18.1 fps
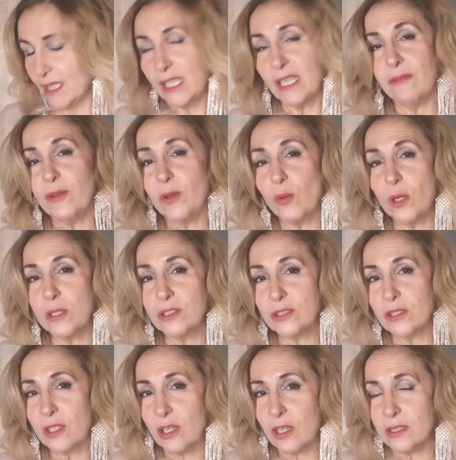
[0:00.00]
if you
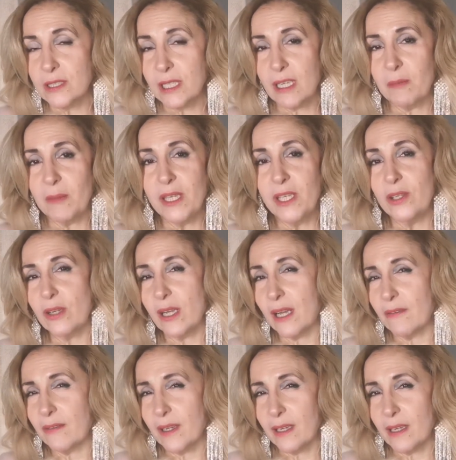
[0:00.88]
want to contact me,
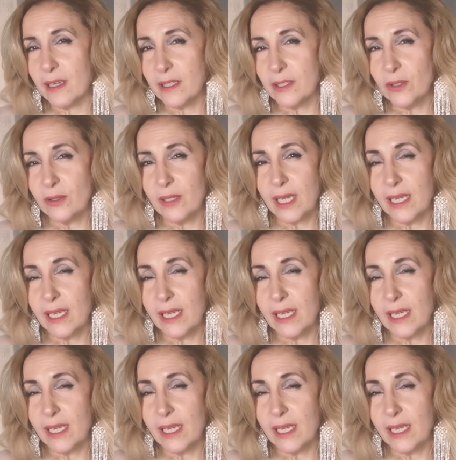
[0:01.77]
you